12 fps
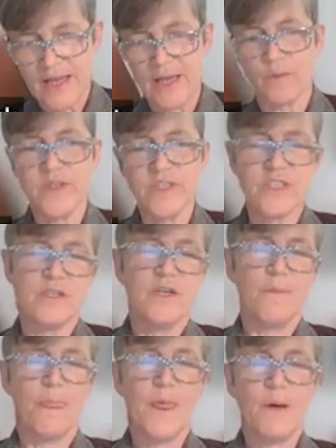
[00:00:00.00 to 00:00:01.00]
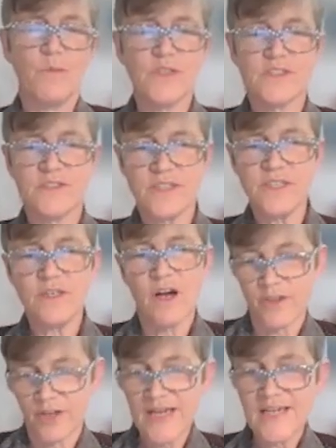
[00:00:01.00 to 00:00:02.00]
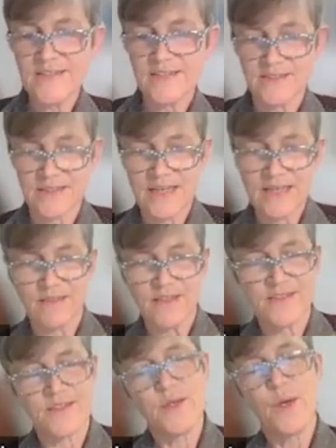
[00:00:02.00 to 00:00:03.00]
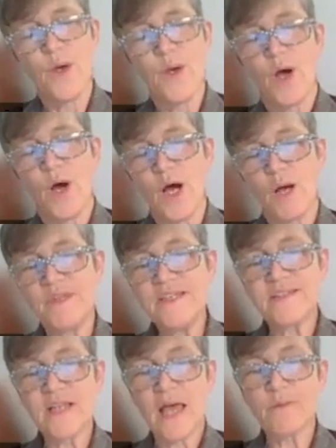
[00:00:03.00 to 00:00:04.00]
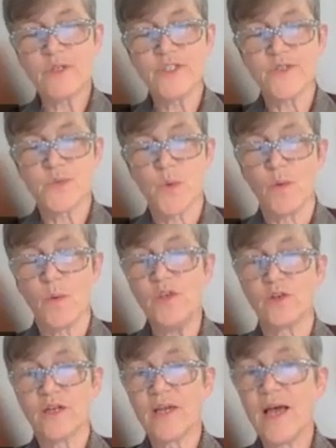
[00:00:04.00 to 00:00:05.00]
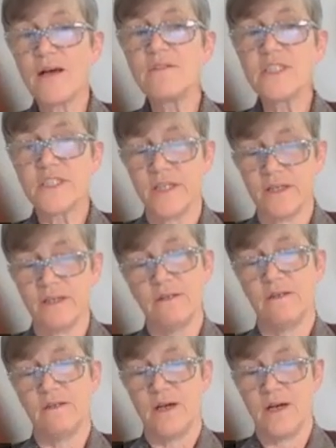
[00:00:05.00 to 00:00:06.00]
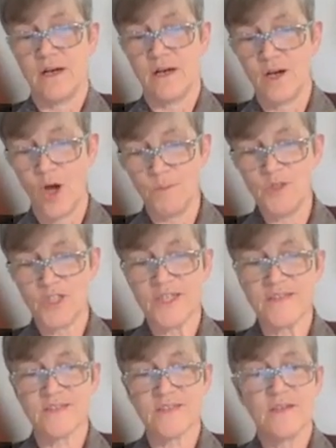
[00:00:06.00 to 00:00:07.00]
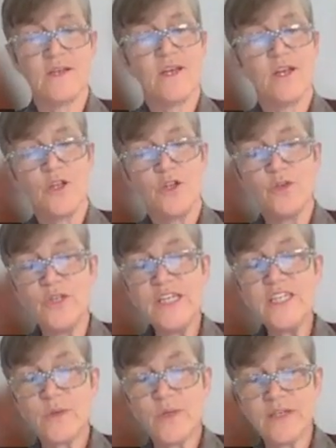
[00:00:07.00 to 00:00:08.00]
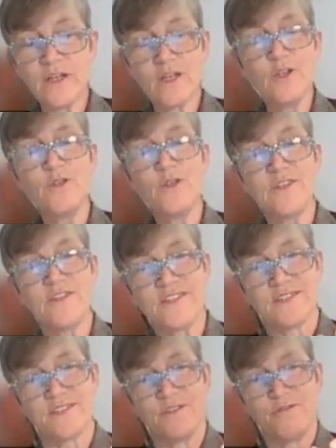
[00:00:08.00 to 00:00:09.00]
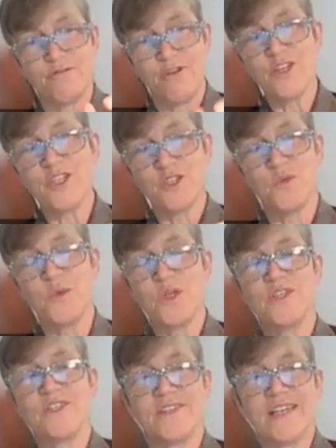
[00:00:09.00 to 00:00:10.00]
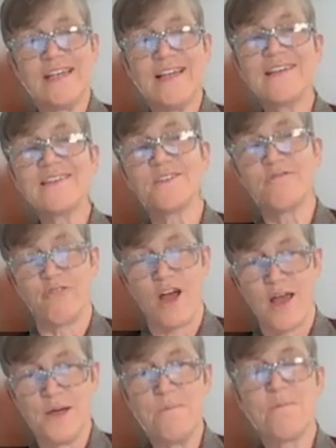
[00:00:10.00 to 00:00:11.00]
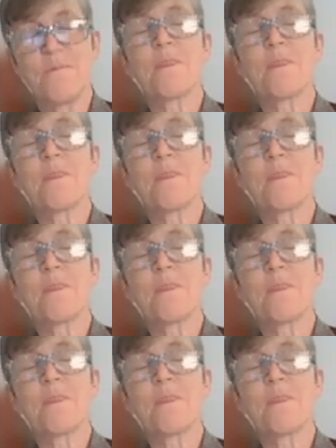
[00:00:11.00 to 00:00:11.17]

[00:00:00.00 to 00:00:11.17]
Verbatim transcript: language, and um, we'll see other cases like this, um, these are languages where when you're counting uh, objects, you need to include this function word, the classifier,